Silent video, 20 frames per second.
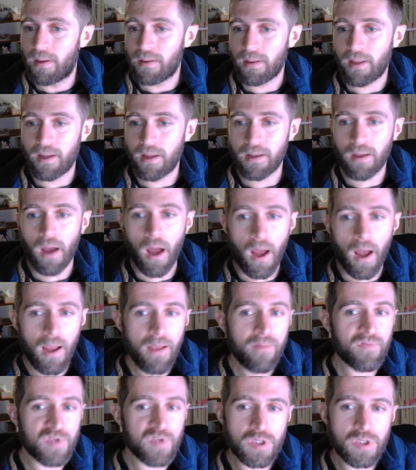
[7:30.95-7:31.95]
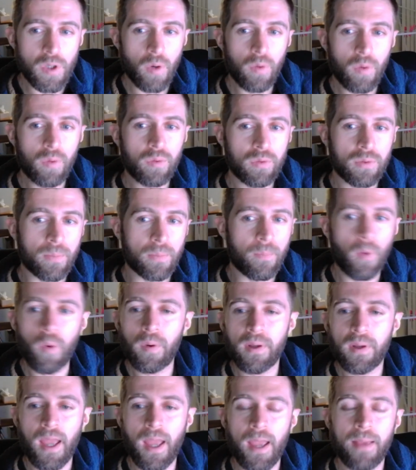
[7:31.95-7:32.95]
like I have sold
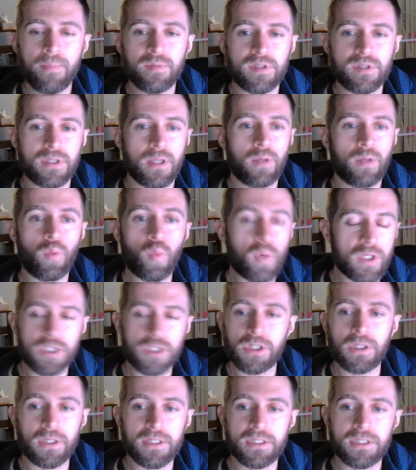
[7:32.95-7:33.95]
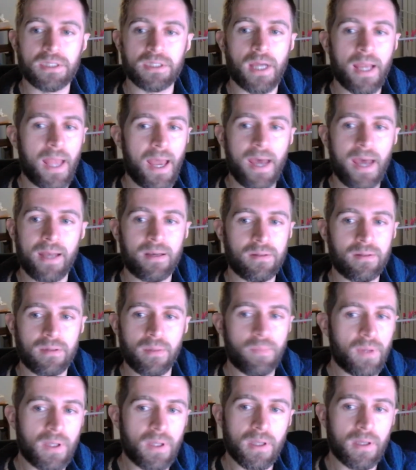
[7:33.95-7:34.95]
more games than wish lists I had at the
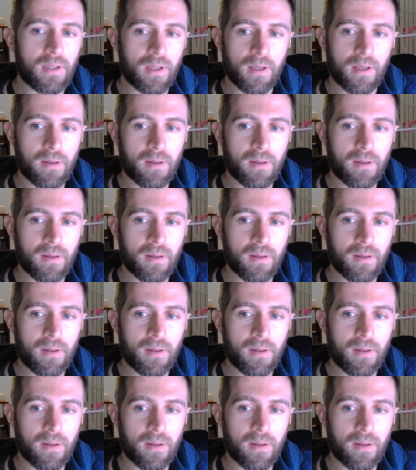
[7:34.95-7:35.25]
beginning.